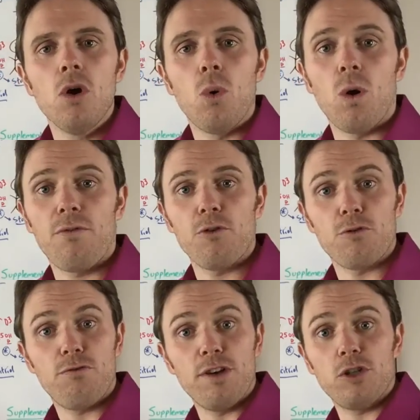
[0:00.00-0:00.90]
Or if they're
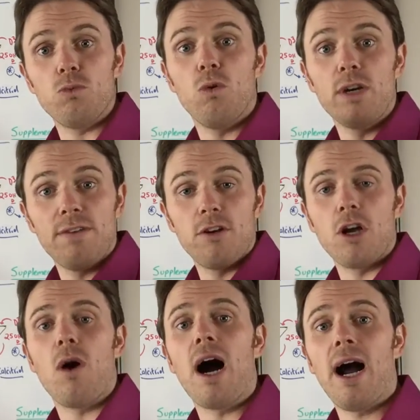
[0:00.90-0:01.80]
deficient, we'll even go
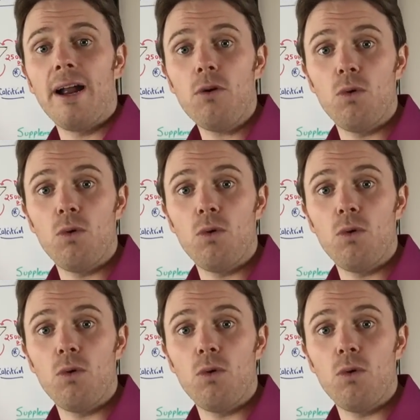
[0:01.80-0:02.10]
higher.